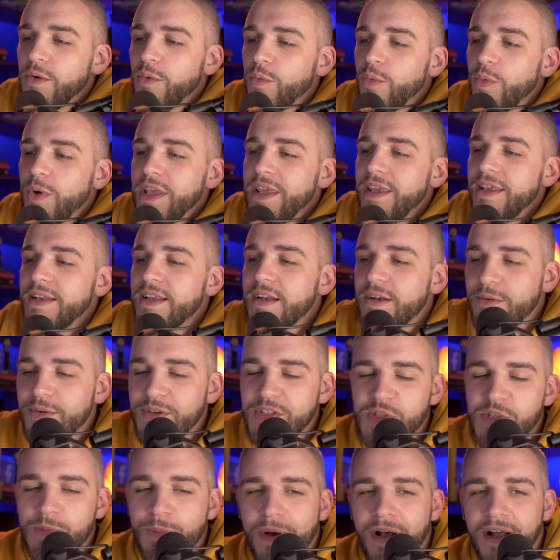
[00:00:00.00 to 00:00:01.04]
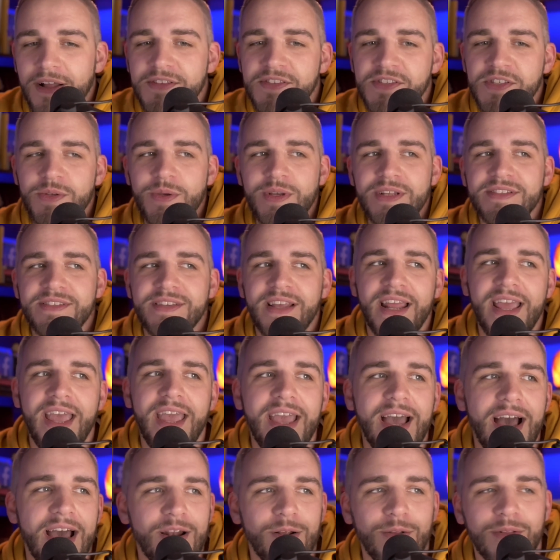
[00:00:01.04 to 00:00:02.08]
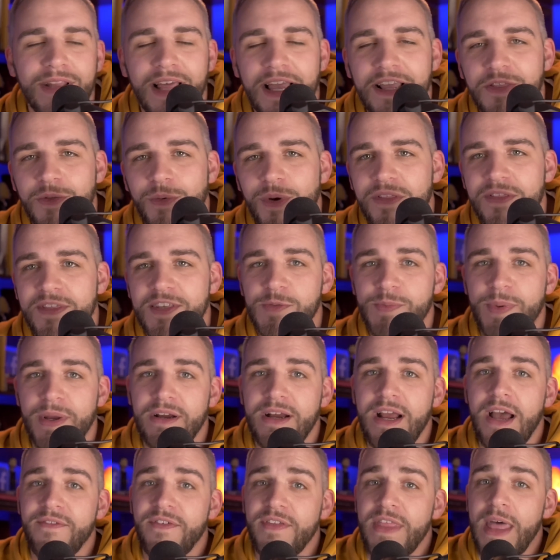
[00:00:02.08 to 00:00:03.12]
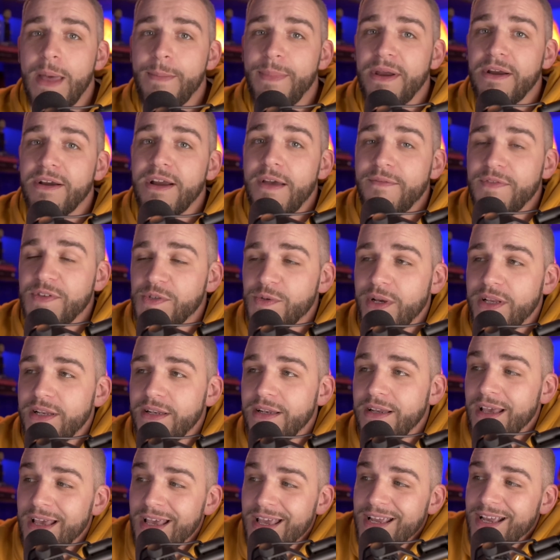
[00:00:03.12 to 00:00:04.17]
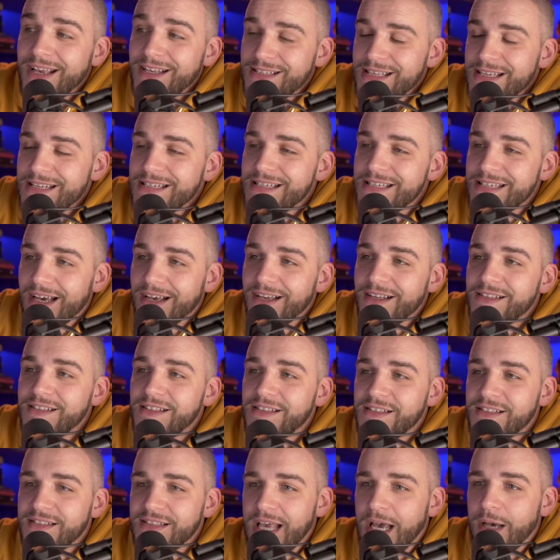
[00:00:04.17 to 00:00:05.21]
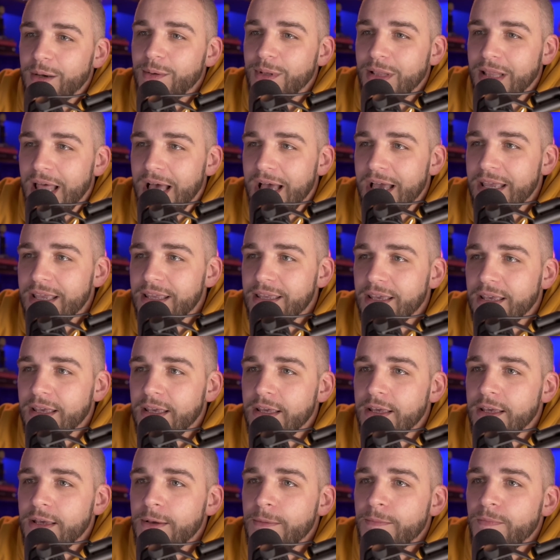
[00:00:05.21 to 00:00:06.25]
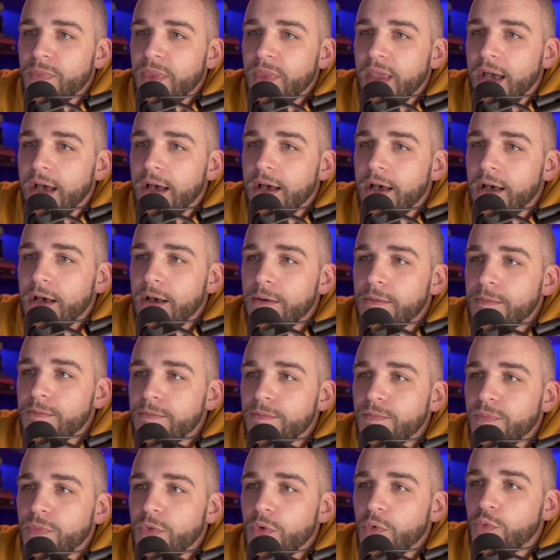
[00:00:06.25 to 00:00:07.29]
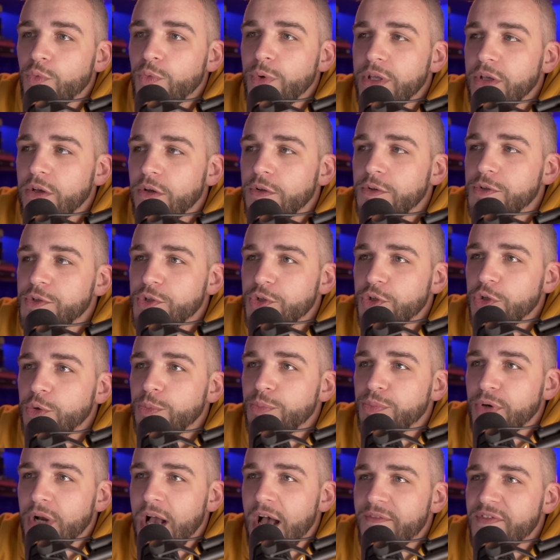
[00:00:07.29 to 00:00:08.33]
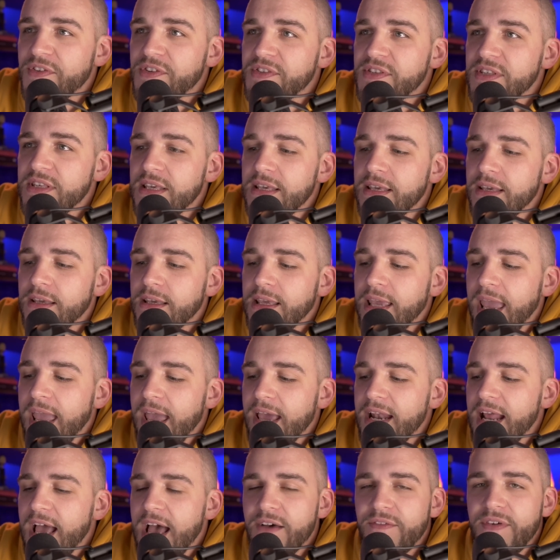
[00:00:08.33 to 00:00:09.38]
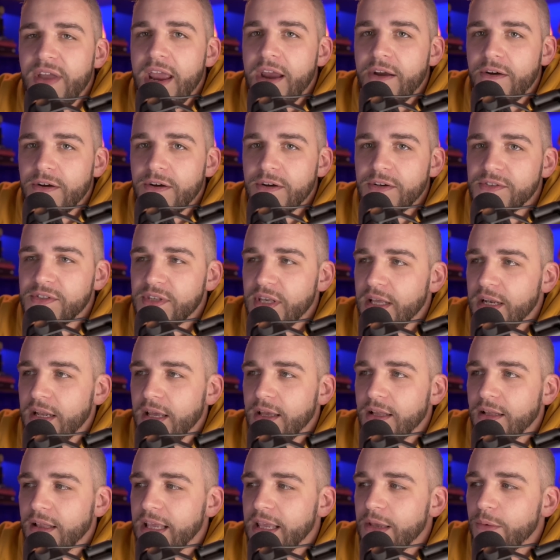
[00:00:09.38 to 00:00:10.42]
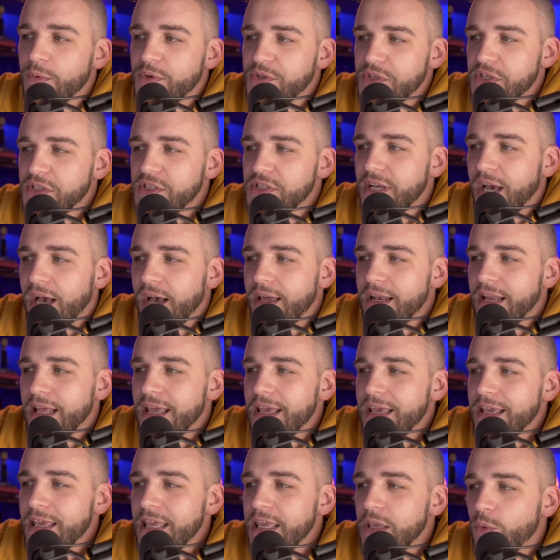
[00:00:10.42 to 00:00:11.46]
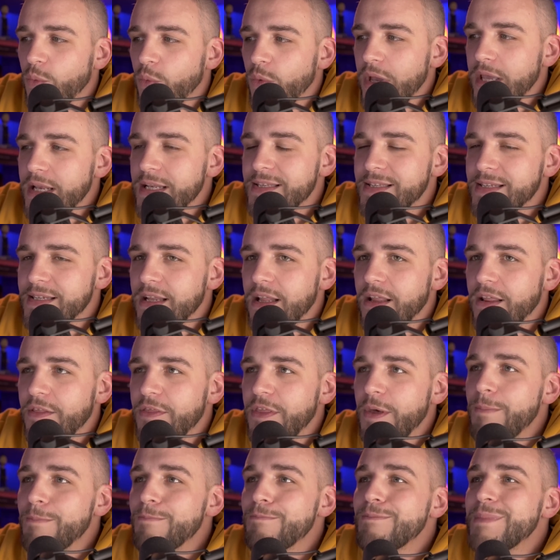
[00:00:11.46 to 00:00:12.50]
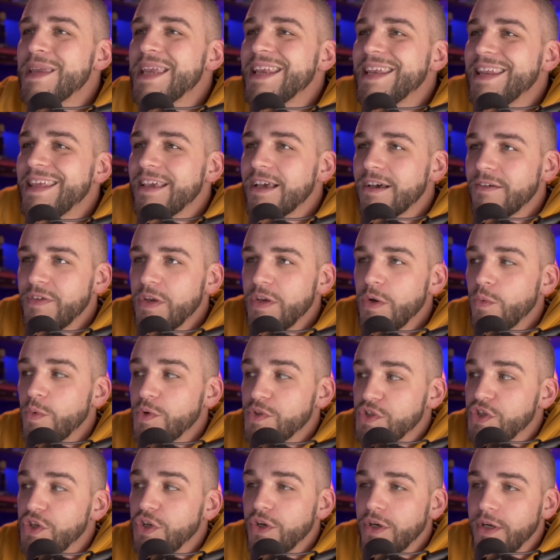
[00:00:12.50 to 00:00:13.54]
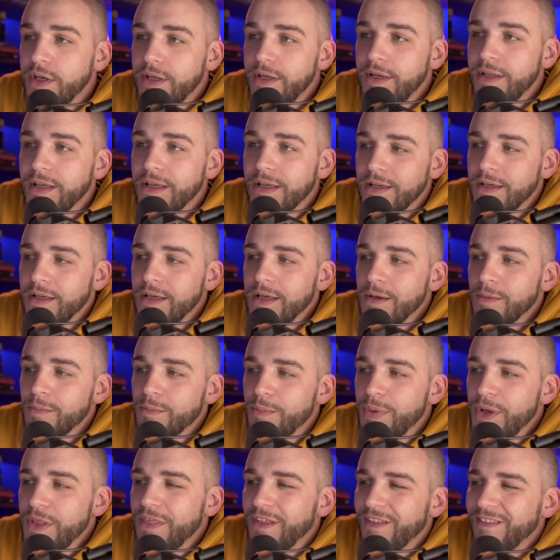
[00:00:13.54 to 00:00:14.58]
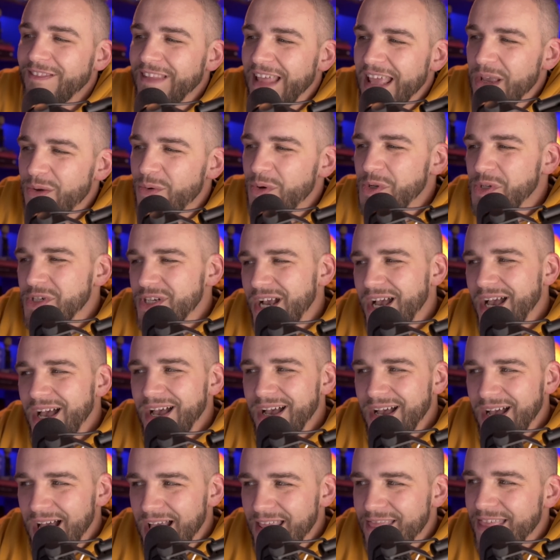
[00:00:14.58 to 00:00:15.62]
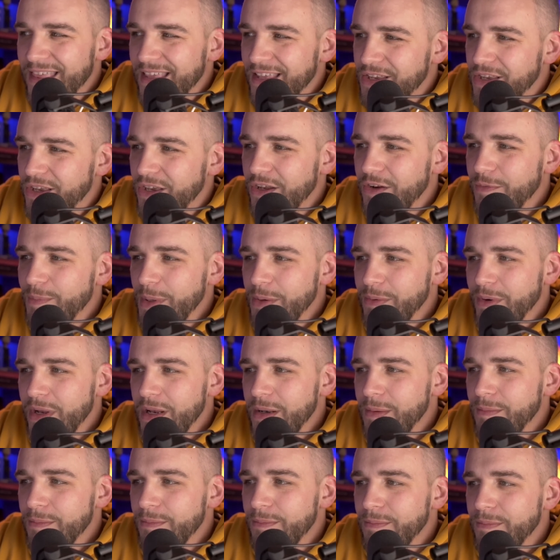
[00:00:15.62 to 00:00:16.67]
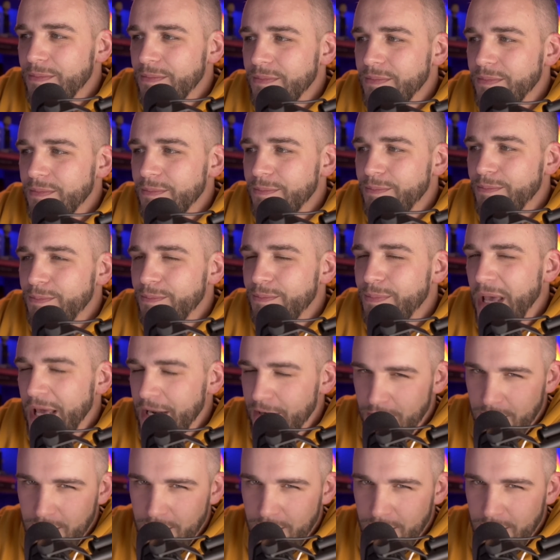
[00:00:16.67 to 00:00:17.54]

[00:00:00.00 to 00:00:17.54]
we did a response to it and said, "Hey, I don't like the way this paragraph and that paragraph is written because it does sound like um real true prophecy can have errors in it. Like it was just not it yeah, the meaning I, of it was good." It was, but the language I think could have been written better.